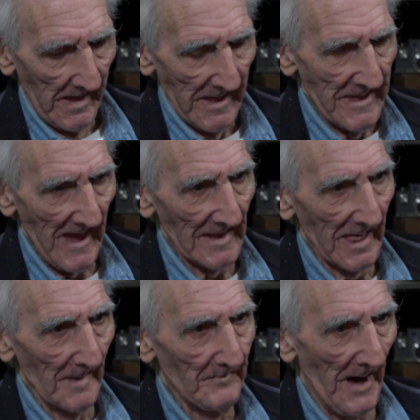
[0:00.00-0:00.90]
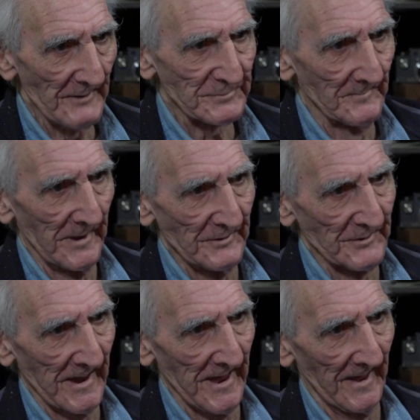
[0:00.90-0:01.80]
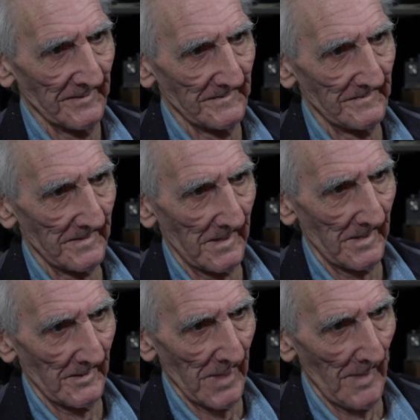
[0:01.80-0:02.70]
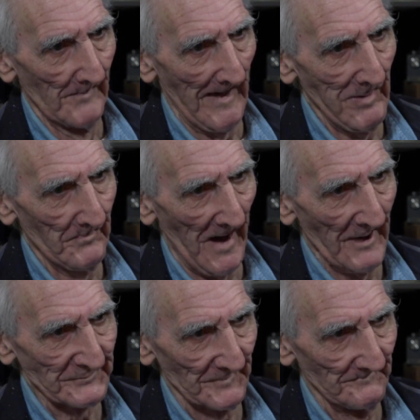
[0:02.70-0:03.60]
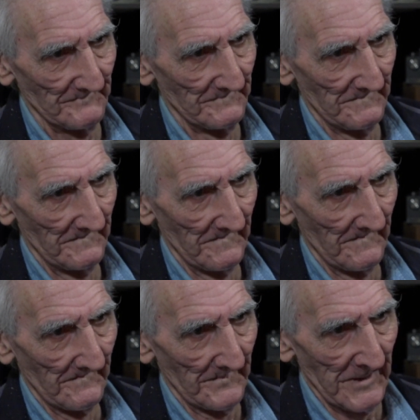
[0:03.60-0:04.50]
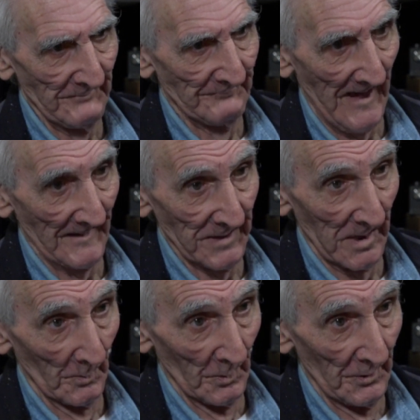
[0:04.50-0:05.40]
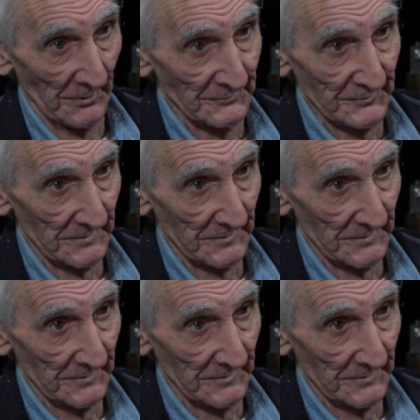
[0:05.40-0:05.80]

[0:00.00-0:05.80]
He had a little possum in his hand, a little baby possum he'd found in the woods.